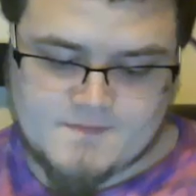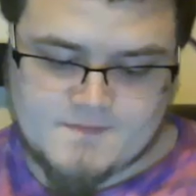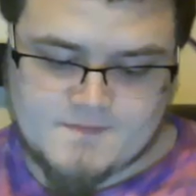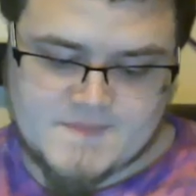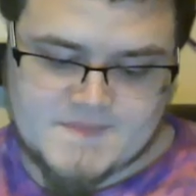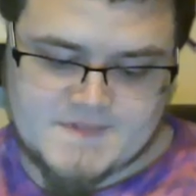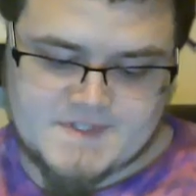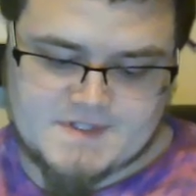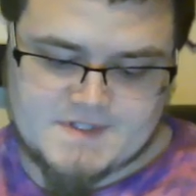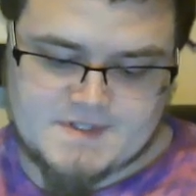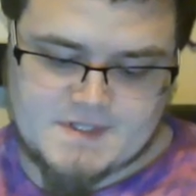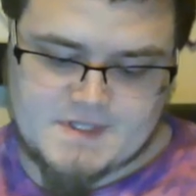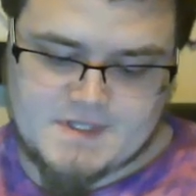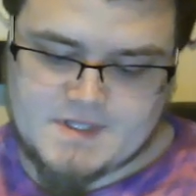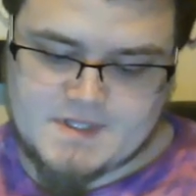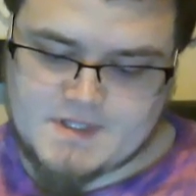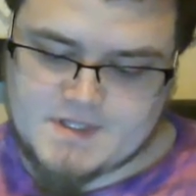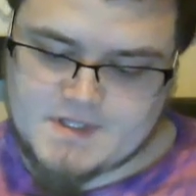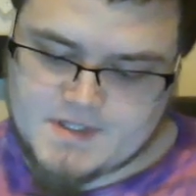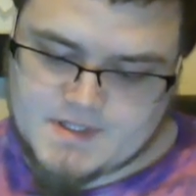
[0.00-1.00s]
let's see.
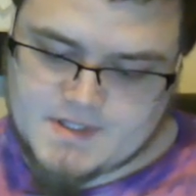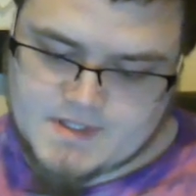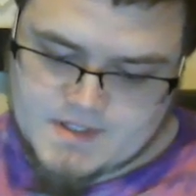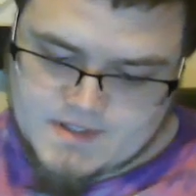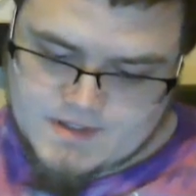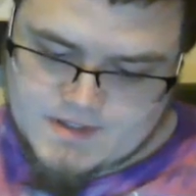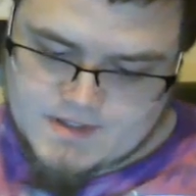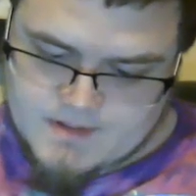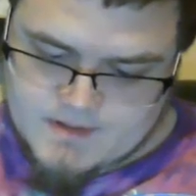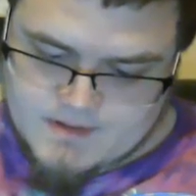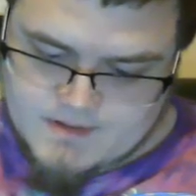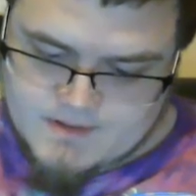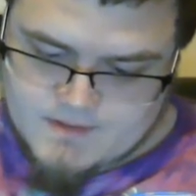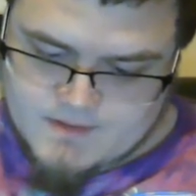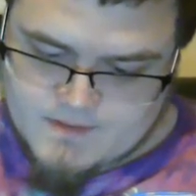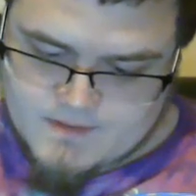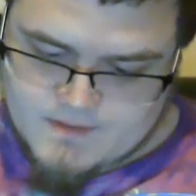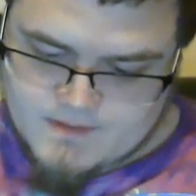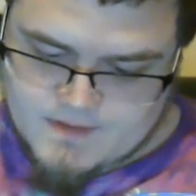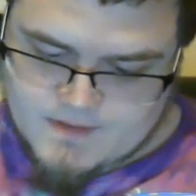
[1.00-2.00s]

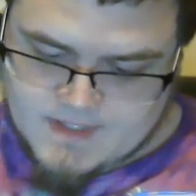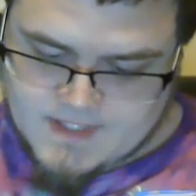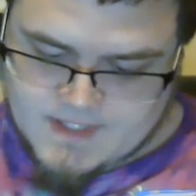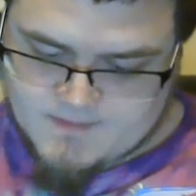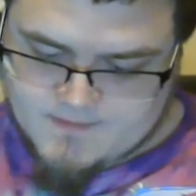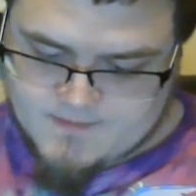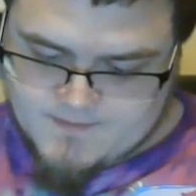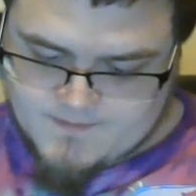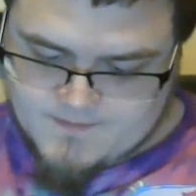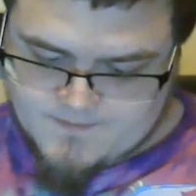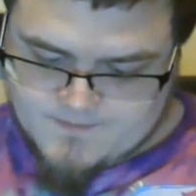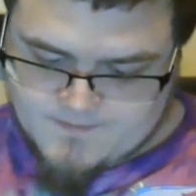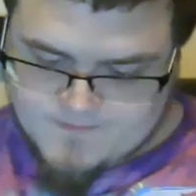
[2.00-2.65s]
Yep.